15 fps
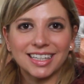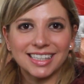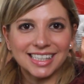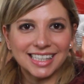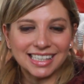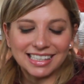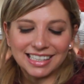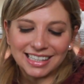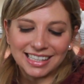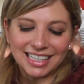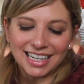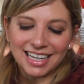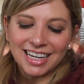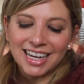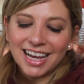
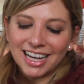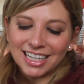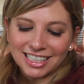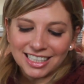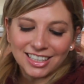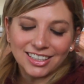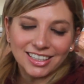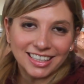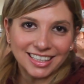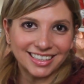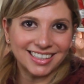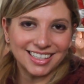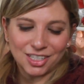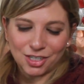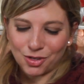consistency until
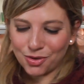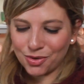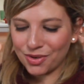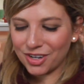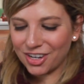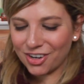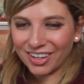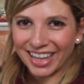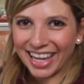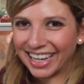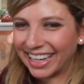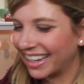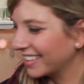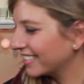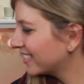it's to your
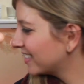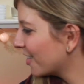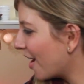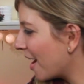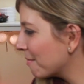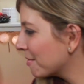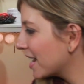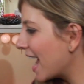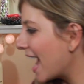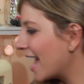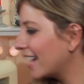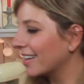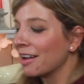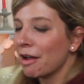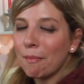liking. So I'm going to
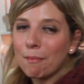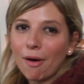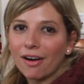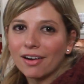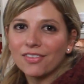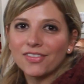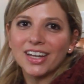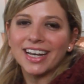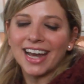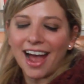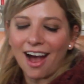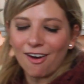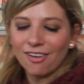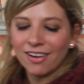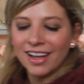add part of it
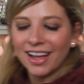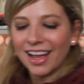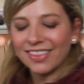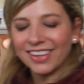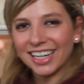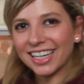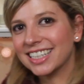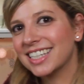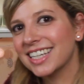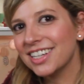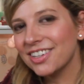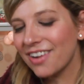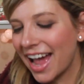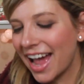now and then continue